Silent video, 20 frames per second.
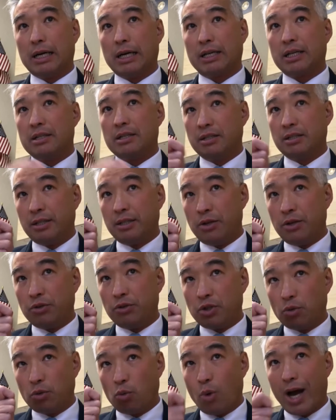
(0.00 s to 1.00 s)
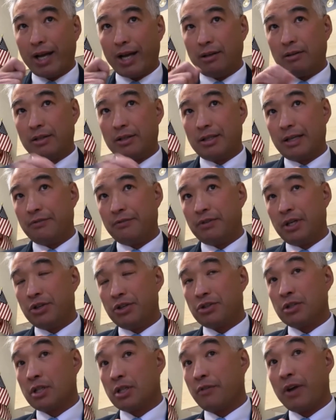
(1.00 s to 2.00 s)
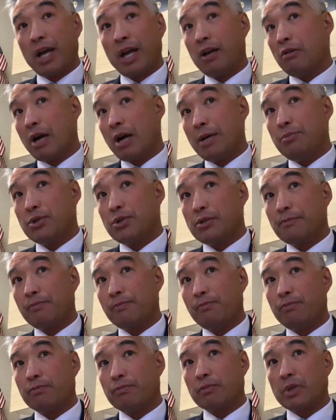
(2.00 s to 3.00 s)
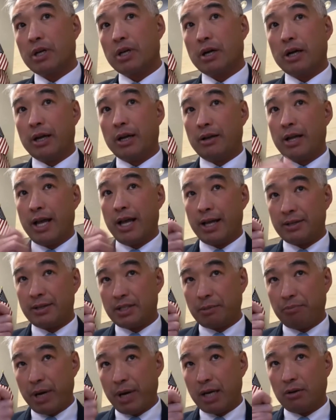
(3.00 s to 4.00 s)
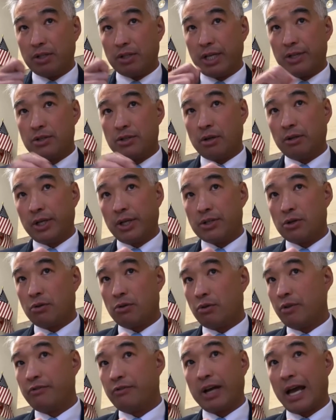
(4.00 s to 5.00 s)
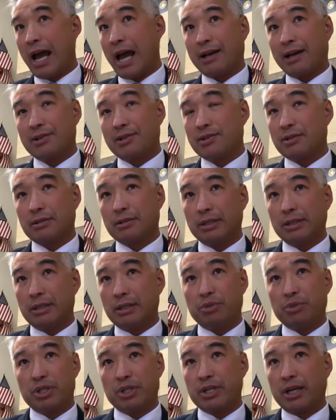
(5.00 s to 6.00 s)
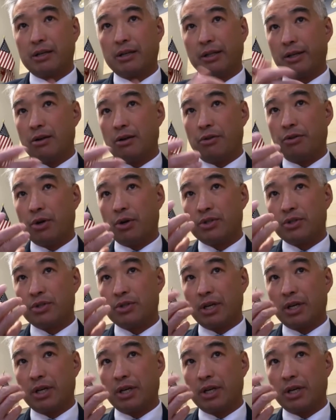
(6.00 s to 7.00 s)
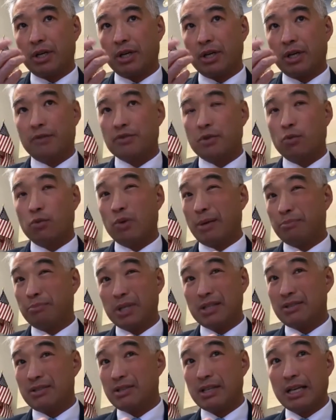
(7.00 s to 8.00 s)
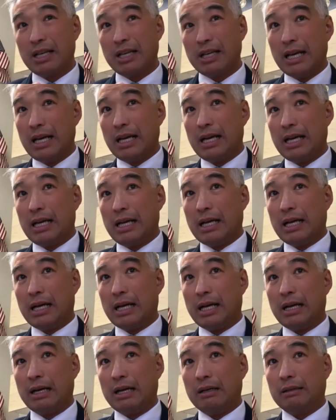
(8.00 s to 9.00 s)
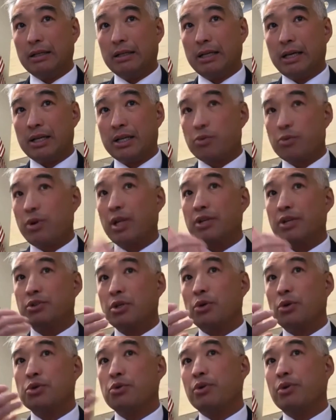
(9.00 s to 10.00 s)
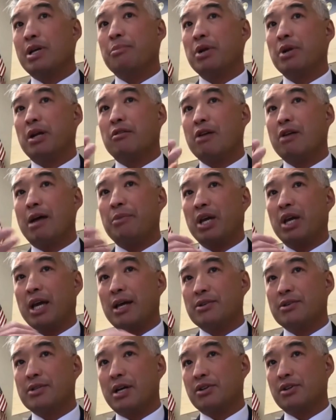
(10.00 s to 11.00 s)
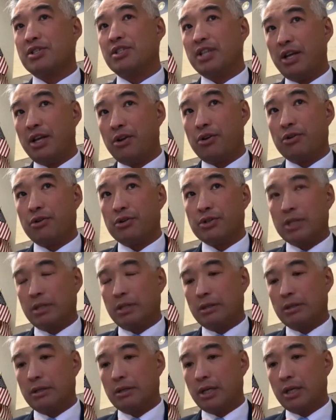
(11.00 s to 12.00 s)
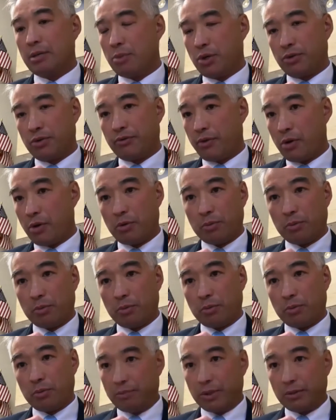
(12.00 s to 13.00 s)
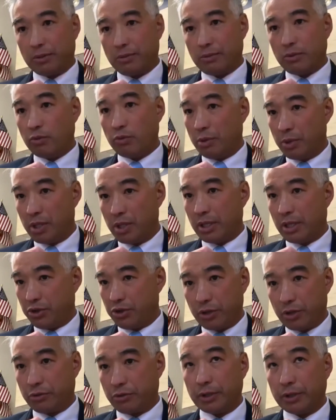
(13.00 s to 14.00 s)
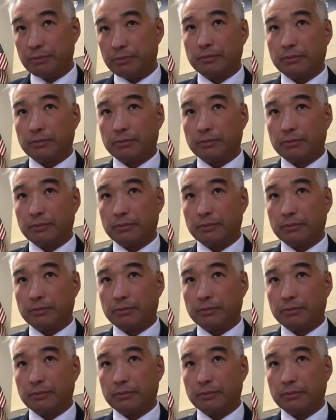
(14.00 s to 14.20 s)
continue to widen the definitions of hate crimes, and enhance the penalties on these horrific acts, particularly on those that involve weapons, as well as those who committed crime against our seniors and the most vulnerable people, women and children.